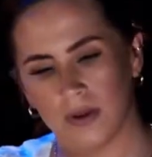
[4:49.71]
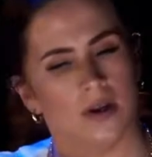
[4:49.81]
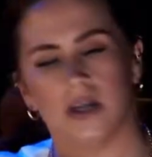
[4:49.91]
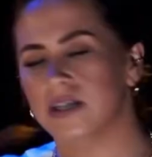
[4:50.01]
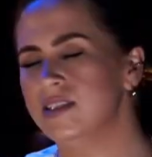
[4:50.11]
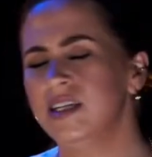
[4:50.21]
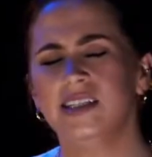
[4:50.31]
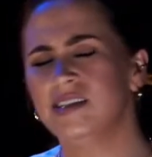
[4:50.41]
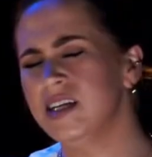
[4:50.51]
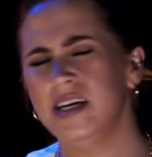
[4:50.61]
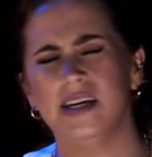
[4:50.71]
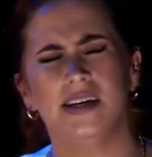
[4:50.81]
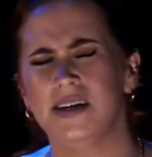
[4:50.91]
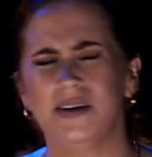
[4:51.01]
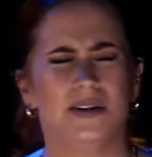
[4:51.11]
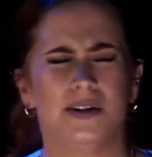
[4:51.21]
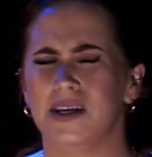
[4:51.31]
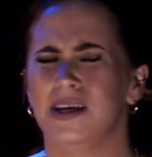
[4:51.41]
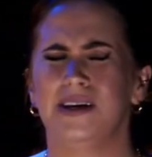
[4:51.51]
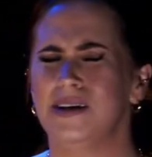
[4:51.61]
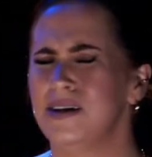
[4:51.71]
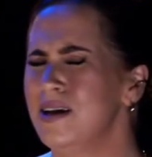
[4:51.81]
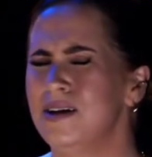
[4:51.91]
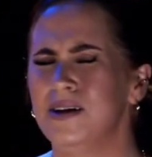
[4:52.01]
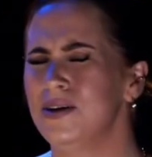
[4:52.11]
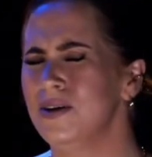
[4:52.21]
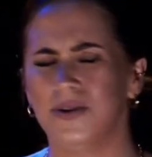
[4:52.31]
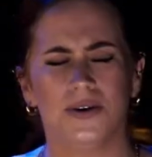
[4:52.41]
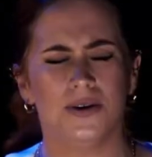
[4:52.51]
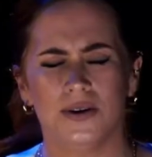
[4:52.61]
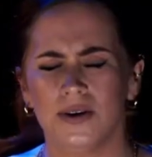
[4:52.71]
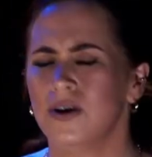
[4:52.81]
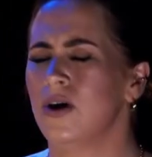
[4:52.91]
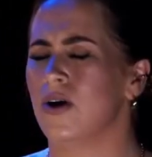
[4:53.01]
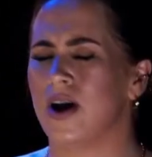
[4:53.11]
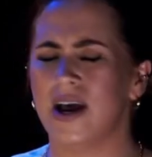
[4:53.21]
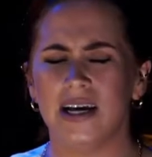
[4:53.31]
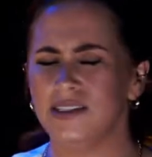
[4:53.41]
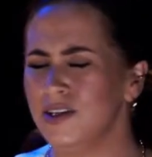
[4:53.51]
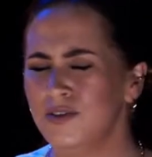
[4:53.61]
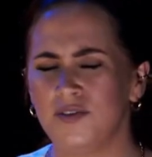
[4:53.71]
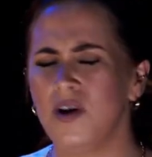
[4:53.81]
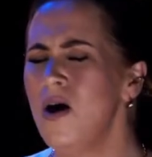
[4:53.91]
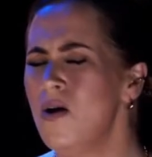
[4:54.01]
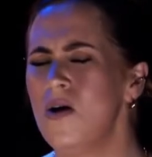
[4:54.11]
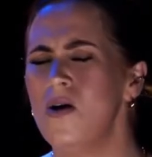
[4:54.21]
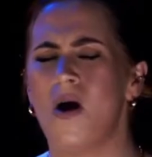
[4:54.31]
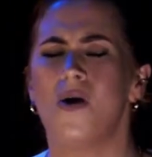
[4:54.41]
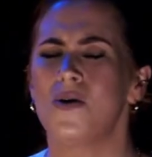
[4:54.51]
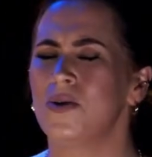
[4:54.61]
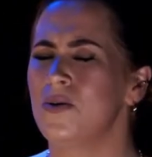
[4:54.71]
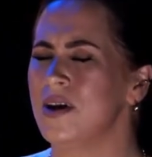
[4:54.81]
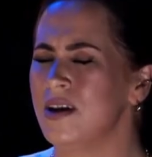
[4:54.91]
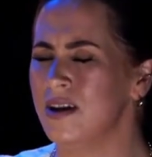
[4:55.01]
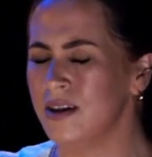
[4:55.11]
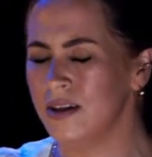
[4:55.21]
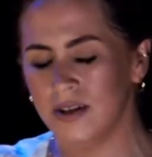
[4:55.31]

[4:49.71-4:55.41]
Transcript: Is it still here, or has it flown away?